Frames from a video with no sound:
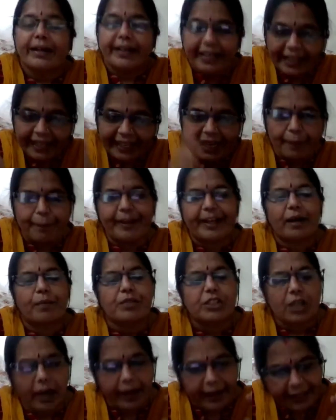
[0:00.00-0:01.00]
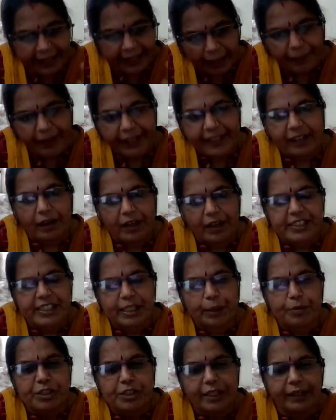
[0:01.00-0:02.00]
DNA becomes RNA by
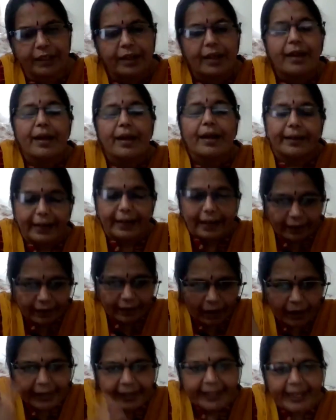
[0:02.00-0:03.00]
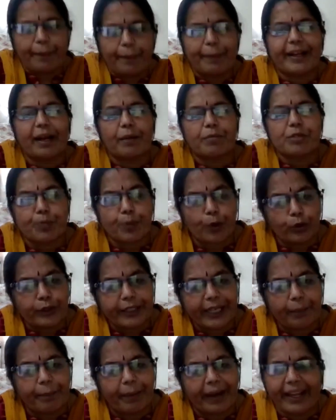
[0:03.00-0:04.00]
transcription, the RNA becomes
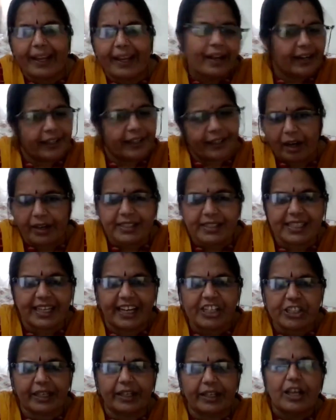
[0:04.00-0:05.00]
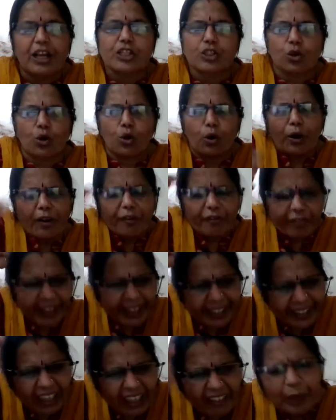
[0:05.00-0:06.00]
protein by translation. So
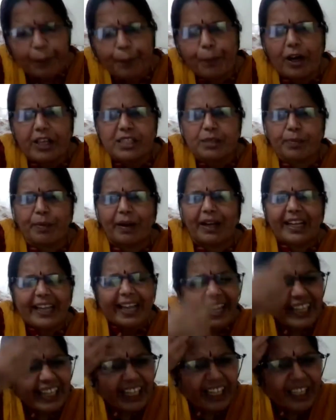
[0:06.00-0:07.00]
whenever possible, n